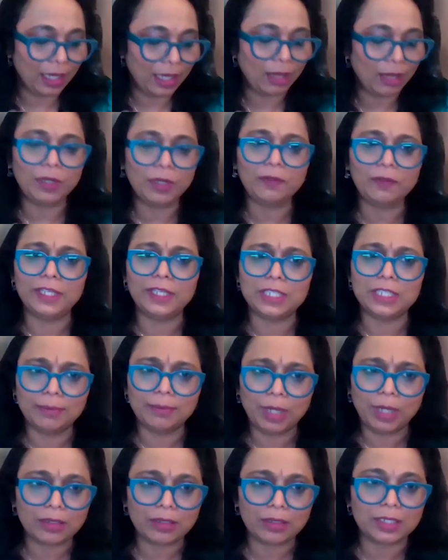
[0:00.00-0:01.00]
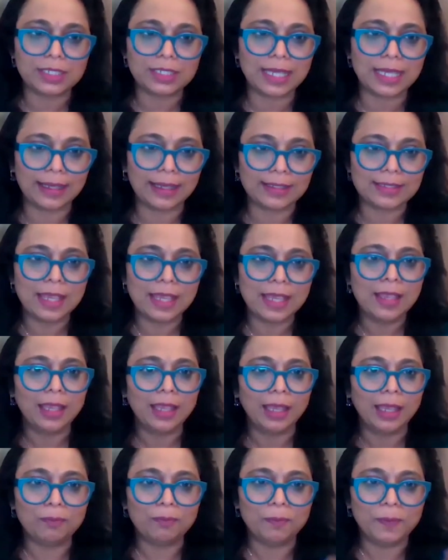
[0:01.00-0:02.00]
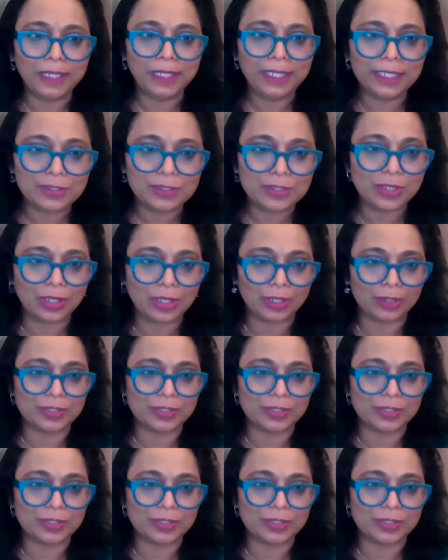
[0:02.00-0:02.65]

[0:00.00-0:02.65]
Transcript: how about we democratize $1 billion